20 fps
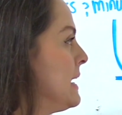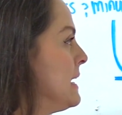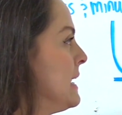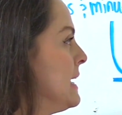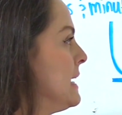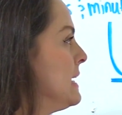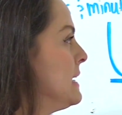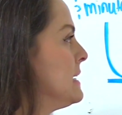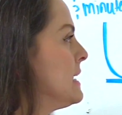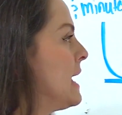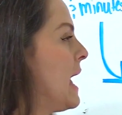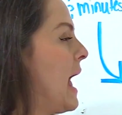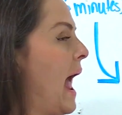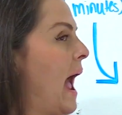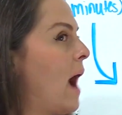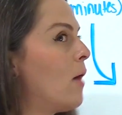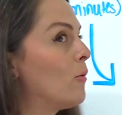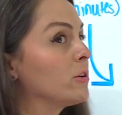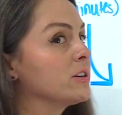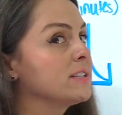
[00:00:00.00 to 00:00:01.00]
need
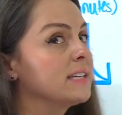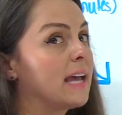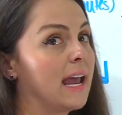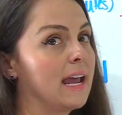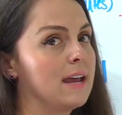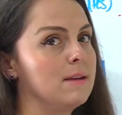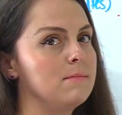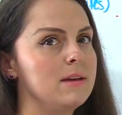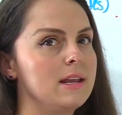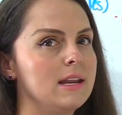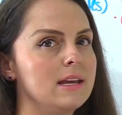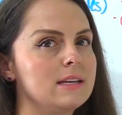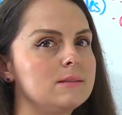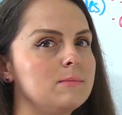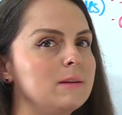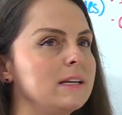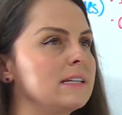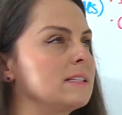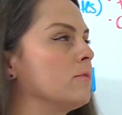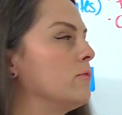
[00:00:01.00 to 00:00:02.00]
hours and minutes
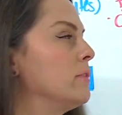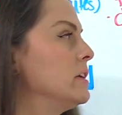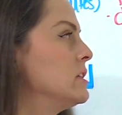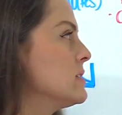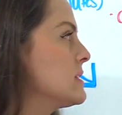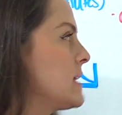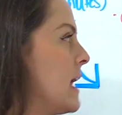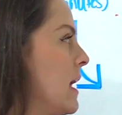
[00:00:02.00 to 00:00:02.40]
because if we just